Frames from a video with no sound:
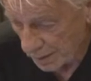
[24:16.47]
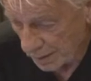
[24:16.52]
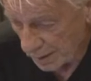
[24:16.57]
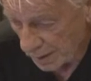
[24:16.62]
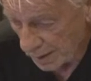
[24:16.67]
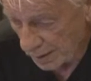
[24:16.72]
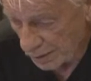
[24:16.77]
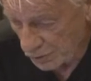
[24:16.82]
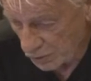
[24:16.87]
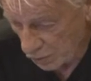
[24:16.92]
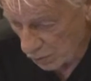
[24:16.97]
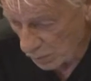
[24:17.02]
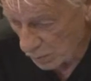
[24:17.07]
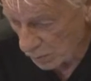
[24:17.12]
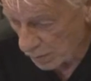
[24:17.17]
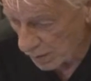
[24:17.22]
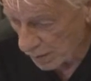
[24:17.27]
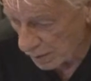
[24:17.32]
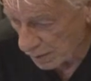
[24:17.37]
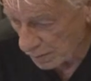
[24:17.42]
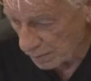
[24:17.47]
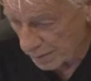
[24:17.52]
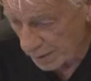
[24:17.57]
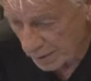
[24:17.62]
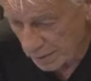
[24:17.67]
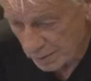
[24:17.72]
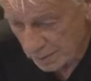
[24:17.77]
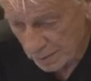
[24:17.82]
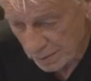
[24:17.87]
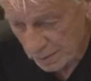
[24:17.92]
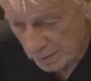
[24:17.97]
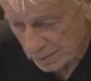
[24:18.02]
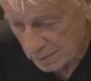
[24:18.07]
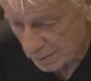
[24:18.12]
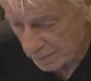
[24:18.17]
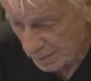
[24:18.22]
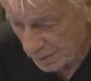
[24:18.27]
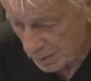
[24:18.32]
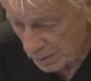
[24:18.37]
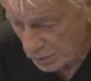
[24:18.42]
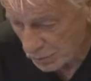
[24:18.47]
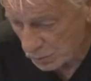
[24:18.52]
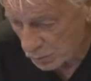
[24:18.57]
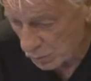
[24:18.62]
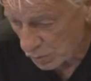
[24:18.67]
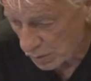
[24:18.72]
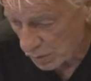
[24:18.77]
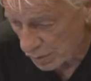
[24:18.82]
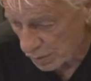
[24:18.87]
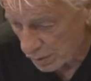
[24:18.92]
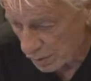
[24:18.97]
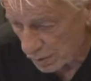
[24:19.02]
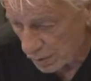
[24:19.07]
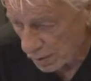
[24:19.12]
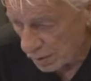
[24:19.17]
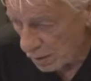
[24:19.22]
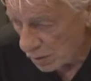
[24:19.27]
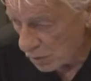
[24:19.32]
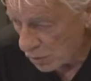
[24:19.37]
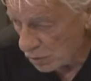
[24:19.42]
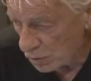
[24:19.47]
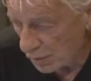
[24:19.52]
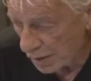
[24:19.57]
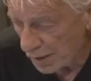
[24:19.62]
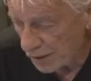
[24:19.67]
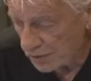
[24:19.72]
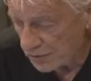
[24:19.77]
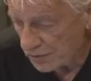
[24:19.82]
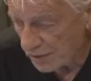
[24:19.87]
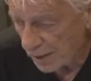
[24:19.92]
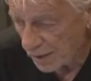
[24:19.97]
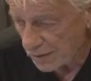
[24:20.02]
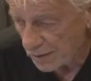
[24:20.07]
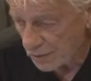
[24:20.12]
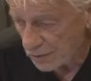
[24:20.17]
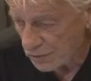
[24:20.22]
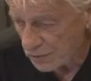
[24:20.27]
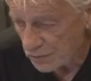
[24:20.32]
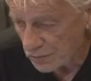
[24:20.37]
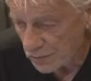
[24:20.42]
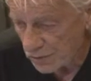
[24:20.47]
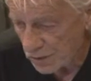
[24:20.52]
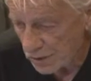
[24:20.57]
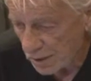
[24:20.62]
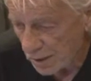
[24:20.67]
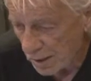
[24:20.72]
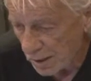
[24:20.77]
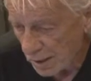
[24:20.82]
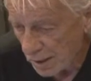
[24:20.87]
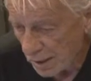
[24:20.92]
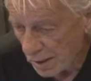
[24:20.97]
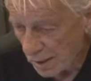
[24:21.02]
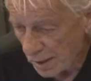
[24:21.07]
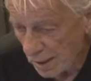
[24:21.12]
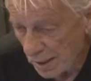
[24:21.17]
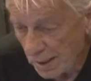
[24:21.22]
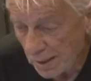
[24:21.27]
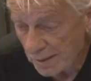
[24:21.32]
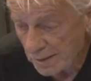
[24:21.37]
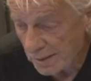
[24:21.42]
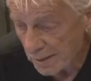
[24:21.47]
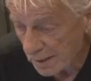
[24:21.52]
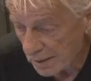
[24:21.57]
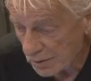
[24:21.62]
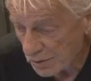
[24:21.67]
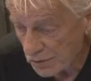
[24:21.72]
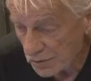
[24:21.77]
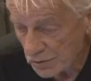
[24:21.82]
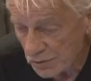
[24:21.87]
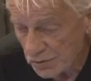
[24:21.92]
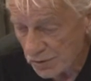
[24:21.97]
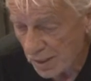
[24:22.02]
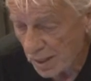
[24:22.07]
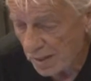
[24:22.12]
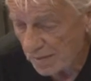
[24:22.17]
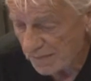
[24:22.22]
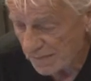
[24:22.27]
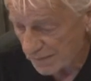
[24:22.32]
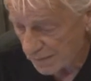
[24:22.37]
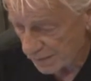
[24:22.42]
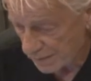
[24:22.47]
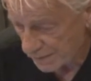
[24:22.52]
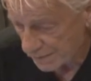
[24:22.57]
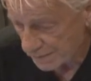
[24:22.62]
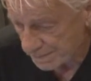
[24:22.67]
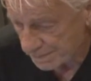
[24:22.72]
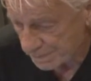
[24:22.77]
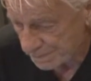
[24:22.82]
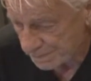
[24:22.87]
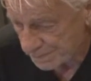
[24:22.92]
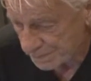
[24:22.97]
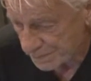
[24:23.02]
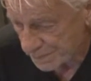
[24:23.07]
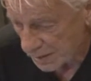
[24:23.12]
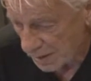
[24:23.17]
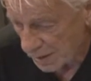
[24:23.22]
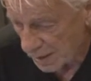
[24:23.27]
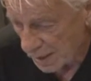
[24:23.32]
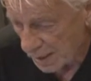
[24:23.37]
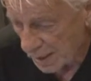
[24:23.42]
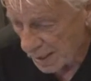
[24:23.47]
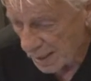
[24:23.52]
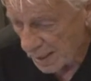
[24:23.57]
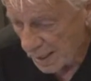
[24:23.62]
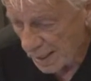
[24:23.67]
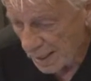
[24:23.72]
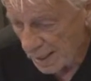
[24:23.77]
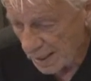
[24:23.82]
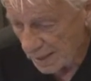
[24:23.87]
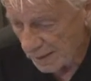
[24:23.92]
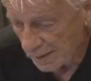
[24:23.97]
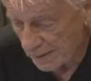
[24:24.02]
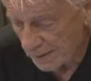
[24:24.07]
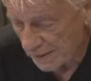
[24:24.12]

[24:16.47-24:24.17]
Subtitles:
And Joe Morello, man, to me is one of the greatest technicians, hand technicians ever. And